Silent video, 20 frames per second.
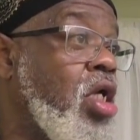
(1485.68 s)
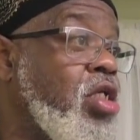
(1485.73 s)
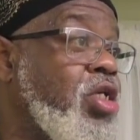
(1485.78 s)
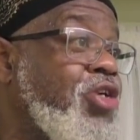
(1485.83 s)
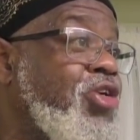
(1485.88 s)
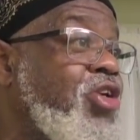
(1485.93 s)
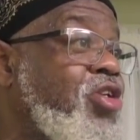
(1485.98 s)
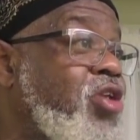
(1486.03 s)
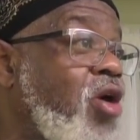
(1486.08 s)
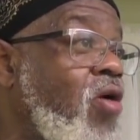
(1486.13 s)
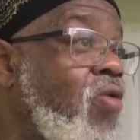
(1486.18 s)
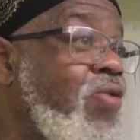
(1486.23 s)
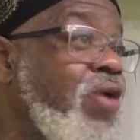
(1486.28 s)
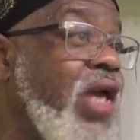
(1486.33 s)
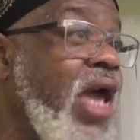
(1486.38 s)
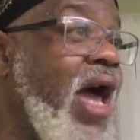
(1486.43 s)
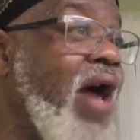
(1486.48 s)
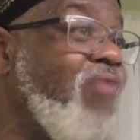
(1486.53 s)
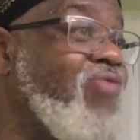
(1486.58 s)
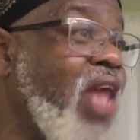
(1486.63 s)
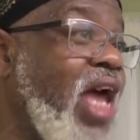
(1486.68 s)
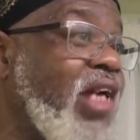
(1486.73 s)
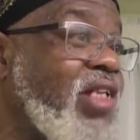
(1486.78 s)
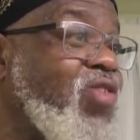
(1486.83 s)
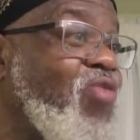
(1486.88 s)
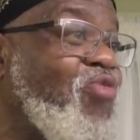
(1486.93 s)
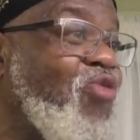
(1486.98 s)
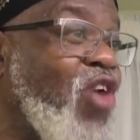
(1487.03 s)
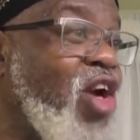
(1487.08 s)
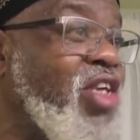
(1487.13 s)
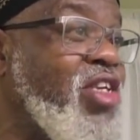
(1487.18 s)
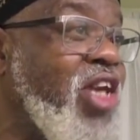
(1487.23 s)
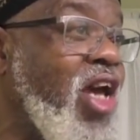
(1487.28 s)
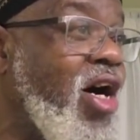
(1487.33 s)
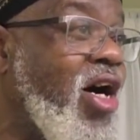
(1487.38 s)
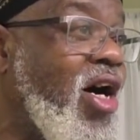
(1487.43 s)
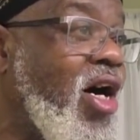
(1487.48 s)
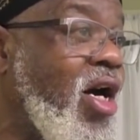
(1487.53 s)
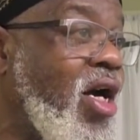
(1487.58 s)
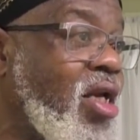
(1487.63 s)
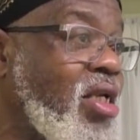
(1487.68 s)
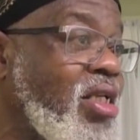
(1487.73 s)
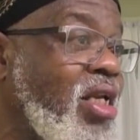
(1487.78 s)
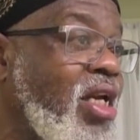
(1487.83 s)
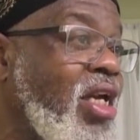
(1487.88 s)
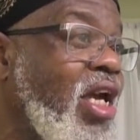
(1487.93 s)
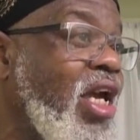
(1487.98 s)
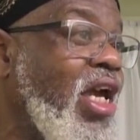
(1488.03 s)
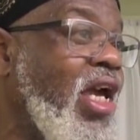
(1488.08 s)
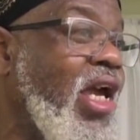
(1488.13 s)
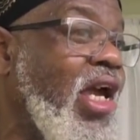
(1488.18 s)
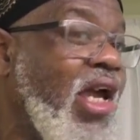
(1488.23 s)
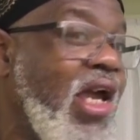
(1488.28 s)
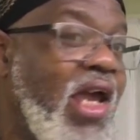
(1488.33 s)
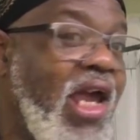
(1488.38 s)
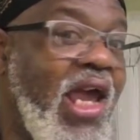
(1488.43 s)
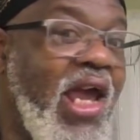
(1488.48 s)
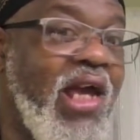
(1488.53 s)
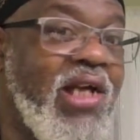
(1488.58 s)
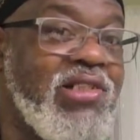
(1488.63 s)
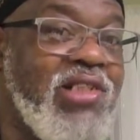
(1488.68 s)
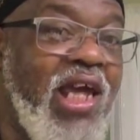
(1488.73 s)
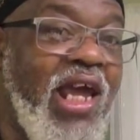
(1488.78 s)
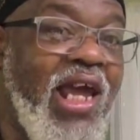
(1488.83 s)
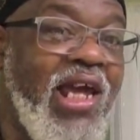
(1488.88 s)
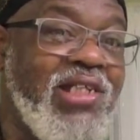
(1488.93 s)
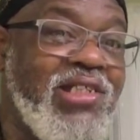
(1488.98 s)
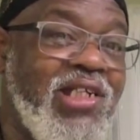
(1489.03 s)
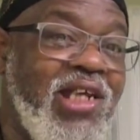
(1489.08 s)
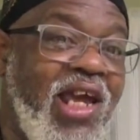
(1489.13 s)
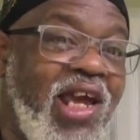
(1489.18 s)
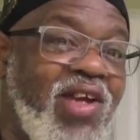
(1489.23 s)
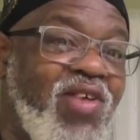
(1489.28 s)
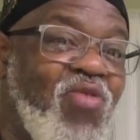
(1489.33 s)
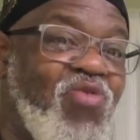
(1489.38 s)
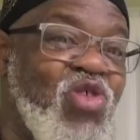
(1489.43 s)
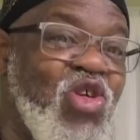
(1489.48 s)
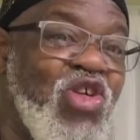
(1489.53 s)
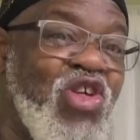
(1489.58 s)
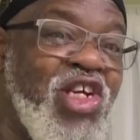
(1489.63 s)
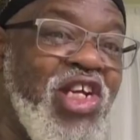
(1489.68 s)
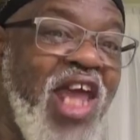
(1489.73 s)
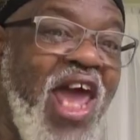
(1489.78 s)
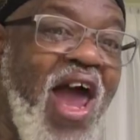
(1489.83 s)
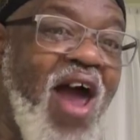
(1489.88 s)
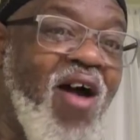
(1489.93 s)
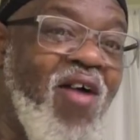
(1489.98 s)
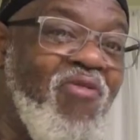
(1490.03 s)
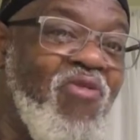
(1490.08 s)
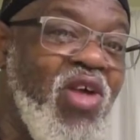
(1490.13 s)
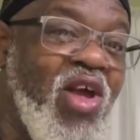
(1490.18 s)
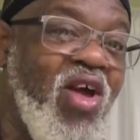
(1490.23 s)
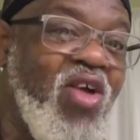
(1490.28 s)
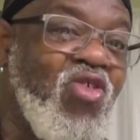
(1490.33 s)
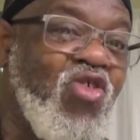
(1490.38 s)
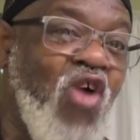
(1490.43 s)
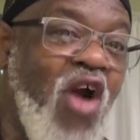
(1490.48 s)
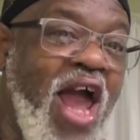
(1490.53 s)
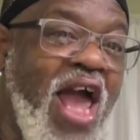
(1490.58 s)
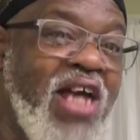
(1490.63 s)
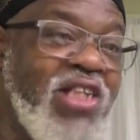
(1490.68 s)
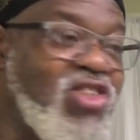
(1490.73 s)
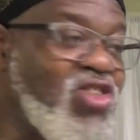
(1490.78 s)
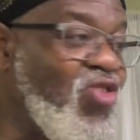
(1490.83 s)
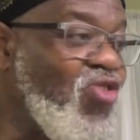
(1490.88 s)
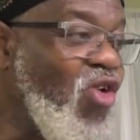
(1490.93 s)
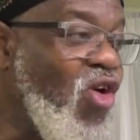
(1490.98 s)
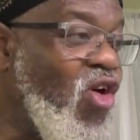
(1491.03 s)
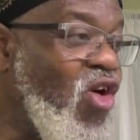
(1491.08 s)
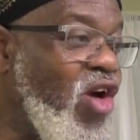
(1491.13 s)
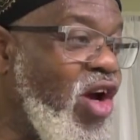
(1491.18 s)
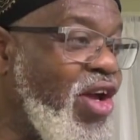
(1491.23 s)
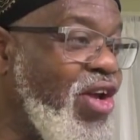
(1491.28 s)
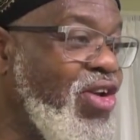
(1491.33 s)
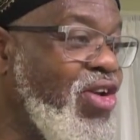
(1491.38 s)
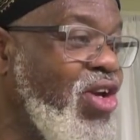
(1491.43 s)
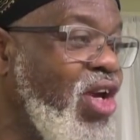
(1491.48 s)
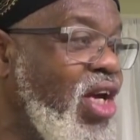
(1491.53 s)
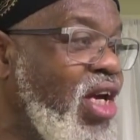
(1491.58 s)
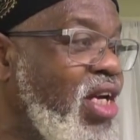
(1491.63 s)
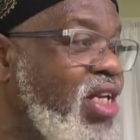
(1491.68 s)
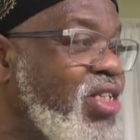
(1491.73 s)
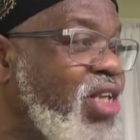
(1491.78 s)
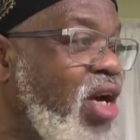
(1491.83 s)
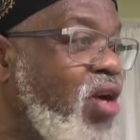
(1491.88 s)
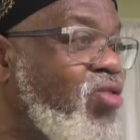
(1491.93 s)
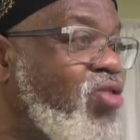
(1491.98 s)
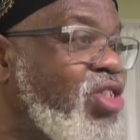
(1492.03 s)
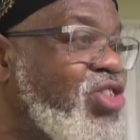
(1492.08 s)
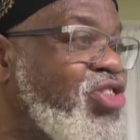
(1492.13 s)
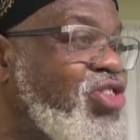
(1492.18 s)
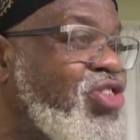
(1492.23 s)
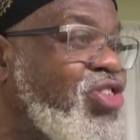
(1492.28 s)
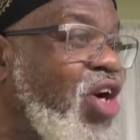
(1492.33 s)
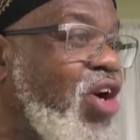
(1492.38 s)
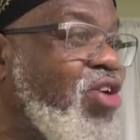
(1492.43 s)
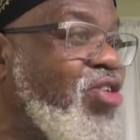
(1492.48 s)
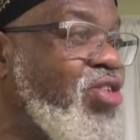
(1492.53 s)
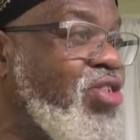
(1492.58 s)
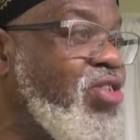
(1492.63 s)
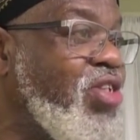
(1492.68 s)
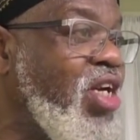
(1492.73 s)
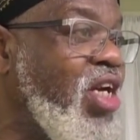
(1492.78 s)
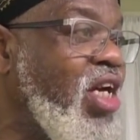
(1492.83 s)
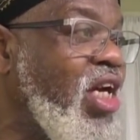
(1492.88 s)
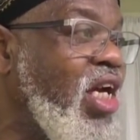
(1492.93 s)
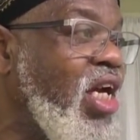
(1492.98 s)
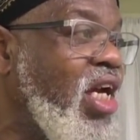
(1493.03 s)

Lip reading: You know, we have like the front yard, and if you didn't have grass growing, there was dirt.